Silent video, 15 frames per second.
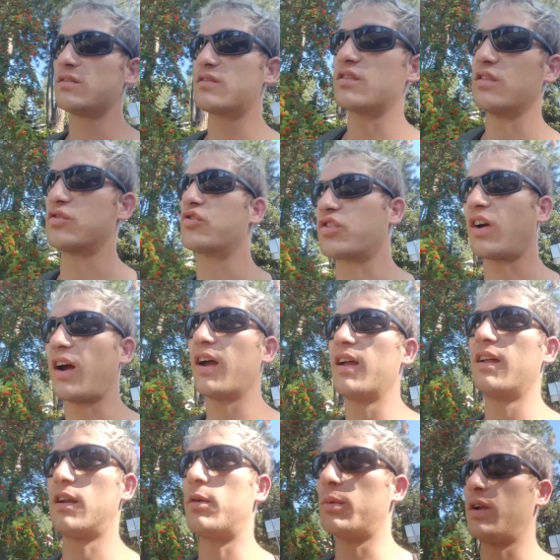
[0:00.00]
to try
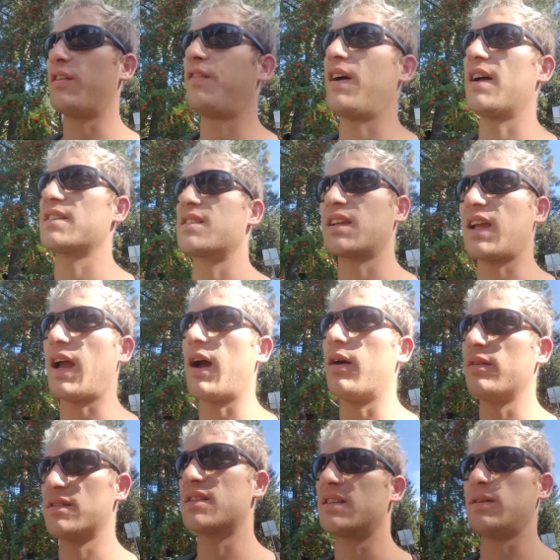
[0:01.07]
intermittent fasting
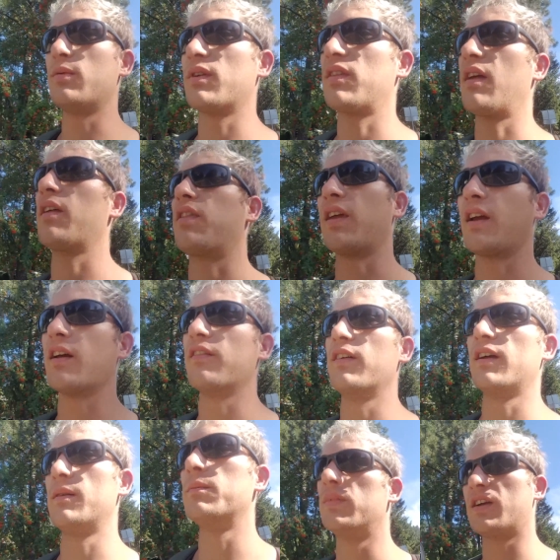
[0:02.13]
out and see what they think of
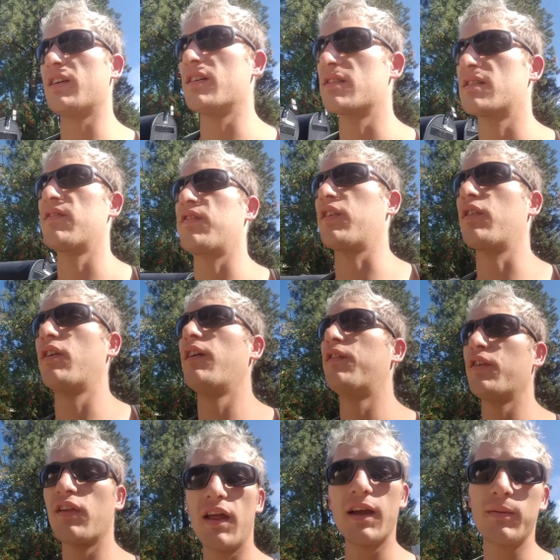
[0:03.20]
it, because if
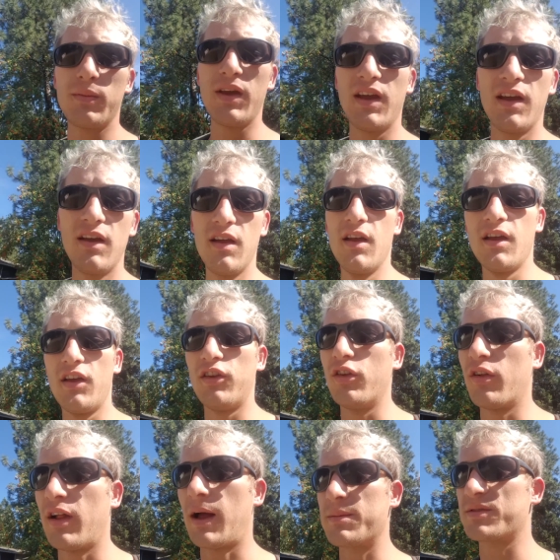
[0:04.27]
you're like me,
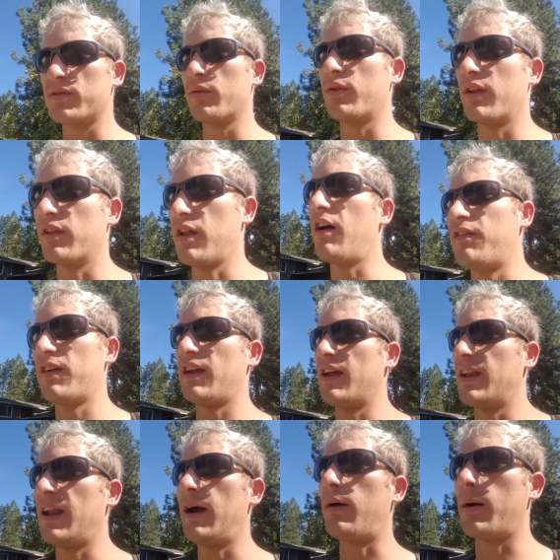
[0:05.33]
you'll absolutely love it.
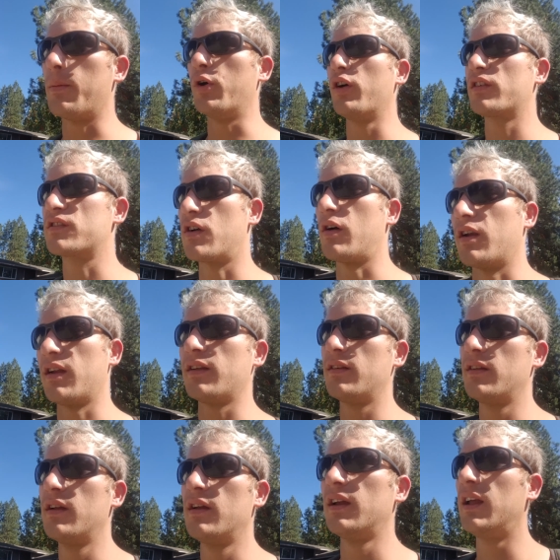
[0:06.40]
And now I'm hooked on
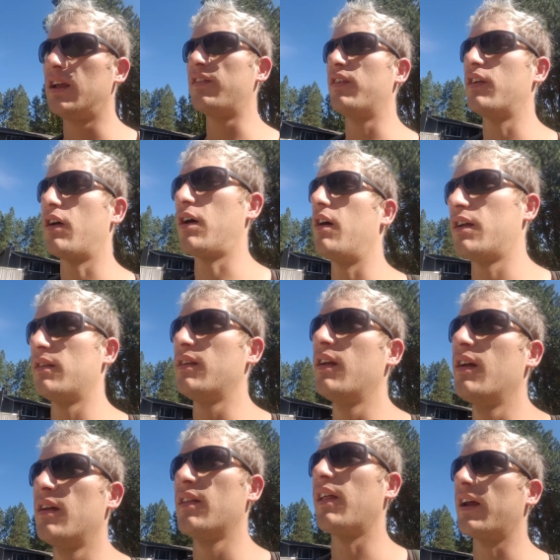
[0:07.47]
it. Even
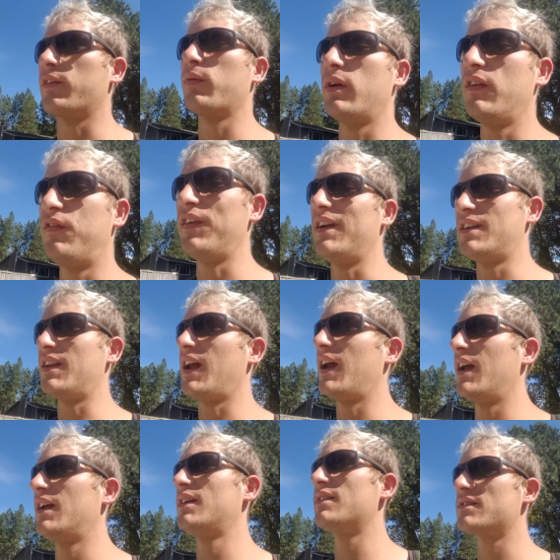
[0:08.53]
on like refeed
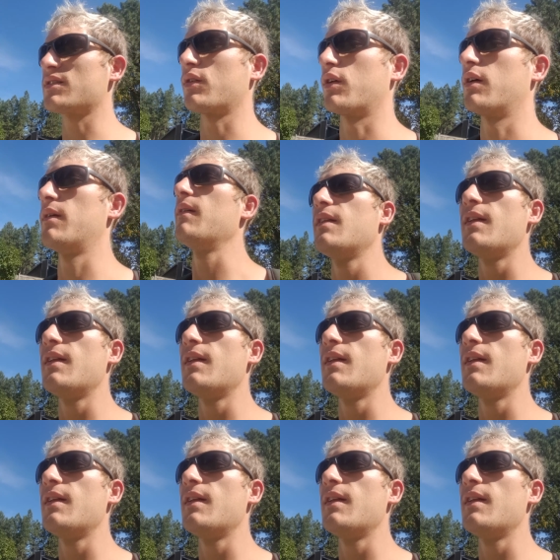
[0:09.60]
days or